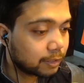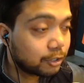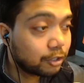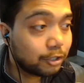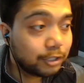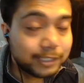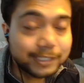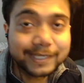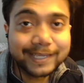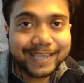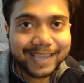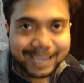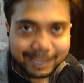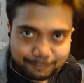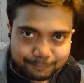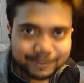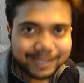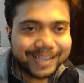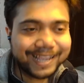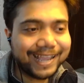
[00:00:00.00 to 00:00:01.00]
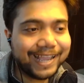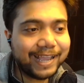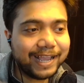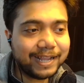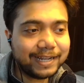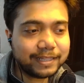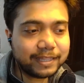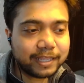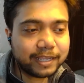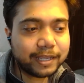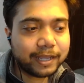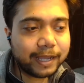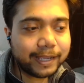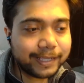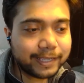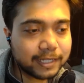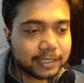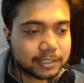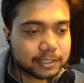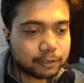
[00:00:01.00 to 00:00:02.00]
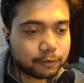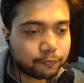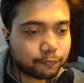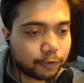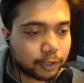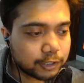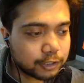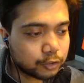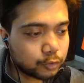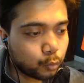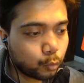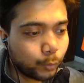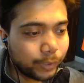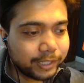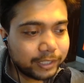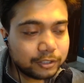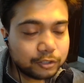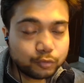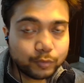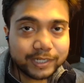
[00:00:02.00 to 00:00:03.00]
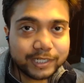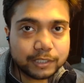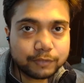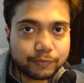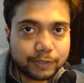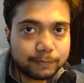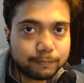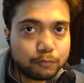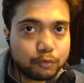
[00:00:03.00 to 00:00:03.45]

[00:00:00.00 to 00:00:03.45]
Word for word: Good game and the guy gets crushed within 23